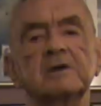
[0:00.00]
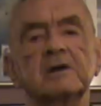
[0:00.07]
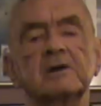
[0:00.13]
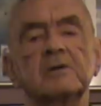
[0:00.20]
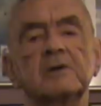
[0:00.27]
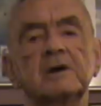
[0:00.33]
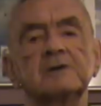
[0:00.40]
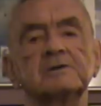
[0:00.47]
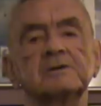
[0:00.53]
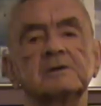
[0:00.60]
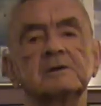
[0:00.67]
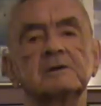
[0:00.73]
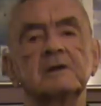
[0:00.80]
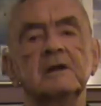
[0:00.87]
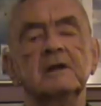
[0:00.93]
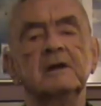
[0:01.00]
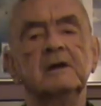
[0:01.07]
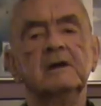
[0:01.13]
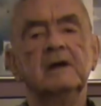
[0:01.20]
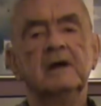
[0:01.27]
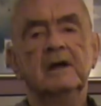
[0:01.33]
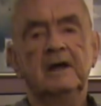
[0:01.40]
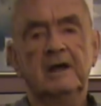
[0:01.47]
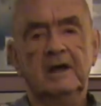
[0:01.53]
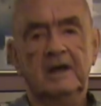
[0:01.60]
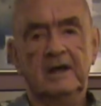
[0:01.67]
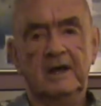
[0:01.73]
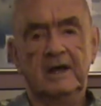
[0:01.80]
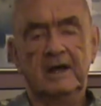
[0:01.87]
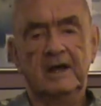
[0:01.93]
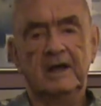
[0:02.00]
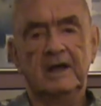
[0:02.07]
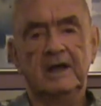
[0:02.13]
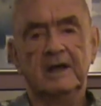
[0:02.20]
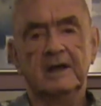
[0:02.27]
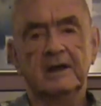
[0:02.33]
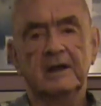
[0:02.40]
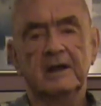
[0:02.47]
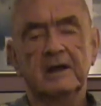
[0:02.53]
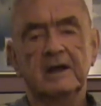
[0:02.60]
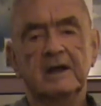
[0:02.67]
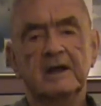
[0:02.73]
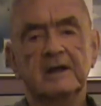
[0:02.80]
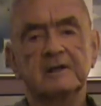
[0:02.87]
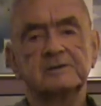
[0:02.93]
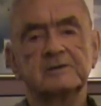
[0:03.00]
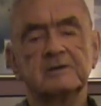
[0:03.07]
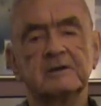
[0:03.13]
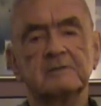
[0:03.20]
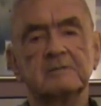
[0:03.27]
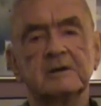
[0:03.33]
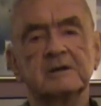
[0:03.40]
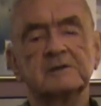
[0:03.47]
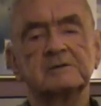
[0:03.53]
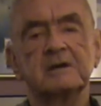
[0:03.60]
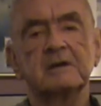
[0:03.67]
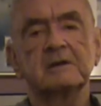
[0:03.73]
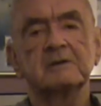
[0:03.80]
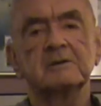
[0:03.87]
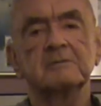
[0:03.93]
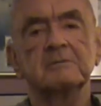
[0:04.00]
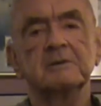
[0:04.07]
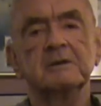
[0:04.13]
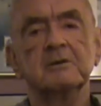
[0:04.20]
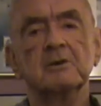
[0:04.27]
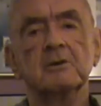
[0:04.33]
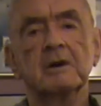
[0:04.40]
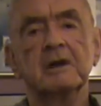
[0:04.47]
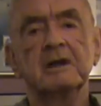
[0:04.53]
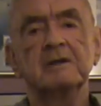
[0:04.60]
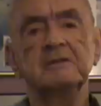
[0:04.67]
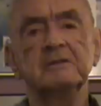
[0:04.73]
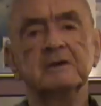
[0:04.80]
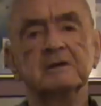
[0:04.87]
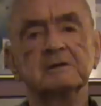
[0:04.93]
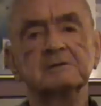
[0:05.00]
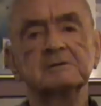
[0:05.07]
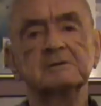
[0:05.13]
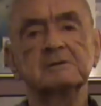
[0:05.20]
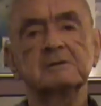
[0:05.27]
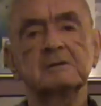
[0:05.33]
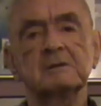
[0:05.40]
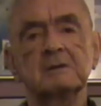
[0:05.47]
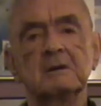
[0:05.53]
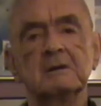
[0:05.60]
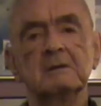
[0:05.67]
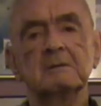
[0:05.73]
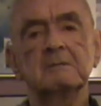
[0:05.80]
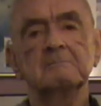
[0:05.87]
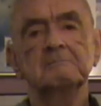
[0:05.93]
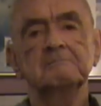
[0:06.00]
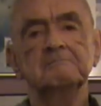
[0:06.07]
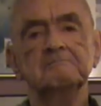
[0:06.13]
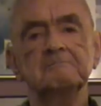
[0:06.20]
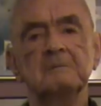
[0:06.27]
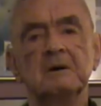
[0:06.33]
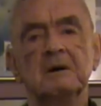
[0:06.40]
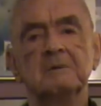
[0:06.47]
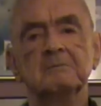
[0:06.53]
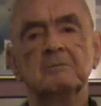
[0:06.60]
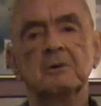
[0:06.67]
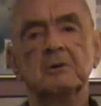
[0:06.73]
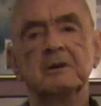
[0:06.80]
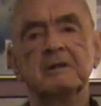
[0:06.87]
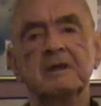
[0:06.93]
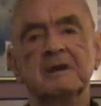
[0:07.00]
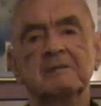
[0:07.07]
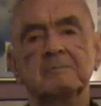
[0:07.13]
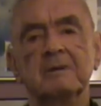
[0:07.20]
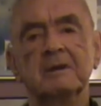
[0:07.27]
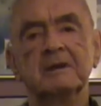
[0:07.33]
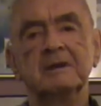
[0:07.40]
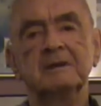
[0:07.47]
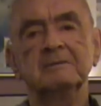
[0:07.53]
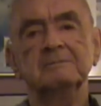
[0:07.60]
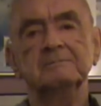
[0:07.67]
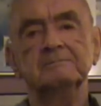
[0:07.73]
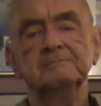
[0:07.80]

me a question, and I answered it by saying there'd been no atheists on board that plane.